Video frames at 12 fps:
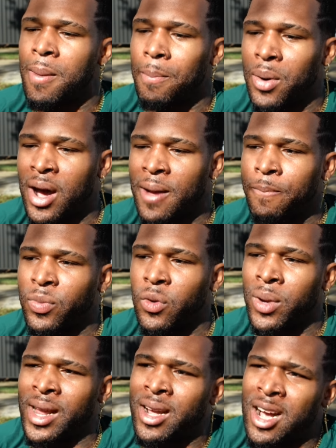But
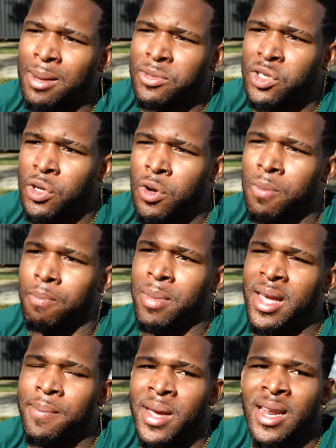when it comes to
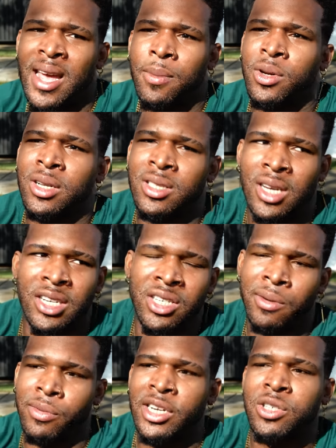me being able to touch
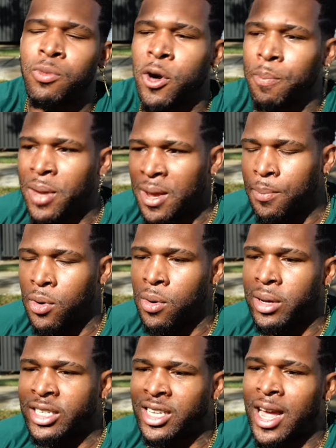and reach more
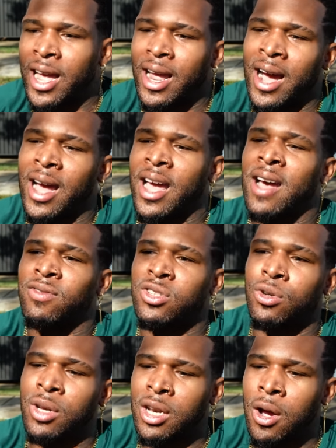people, it's like I have
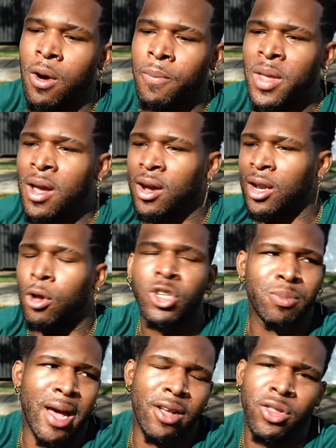to, you know.
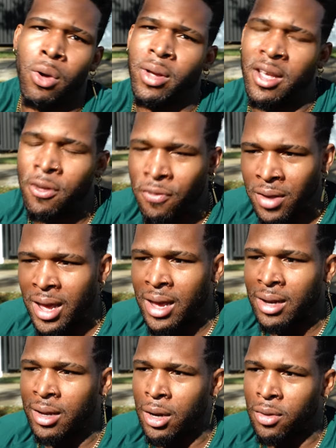Closed mouth don't get
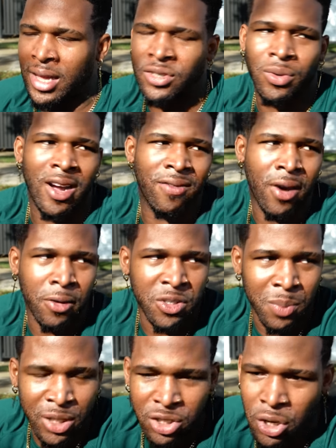fed, you know, that's what I've always
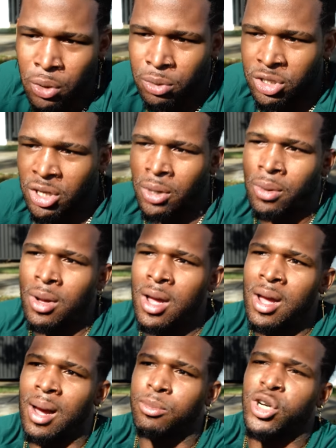been told. So
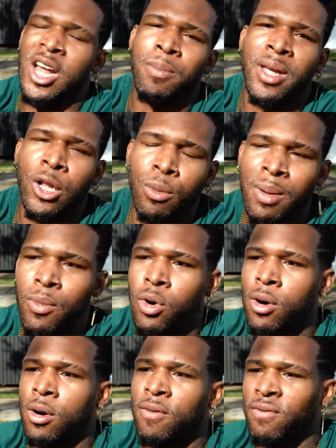I'm trying to be a little bit
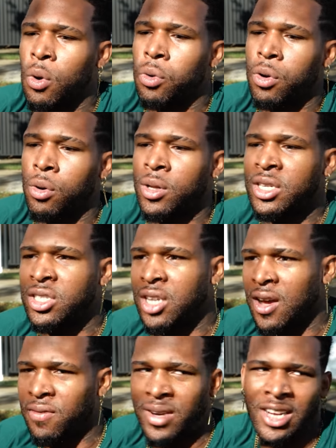more vocal and
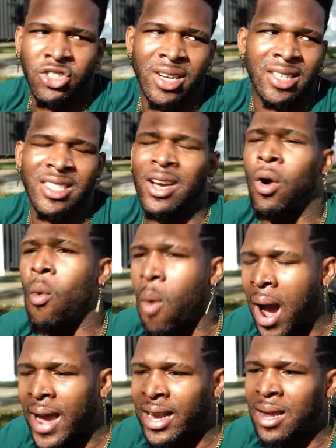stuff, not trying to sound
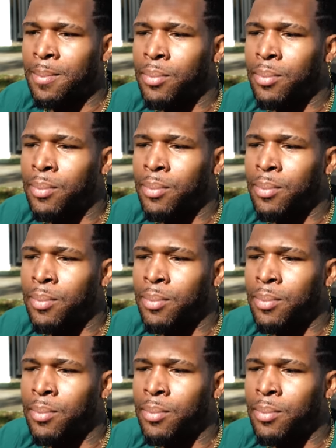whiny,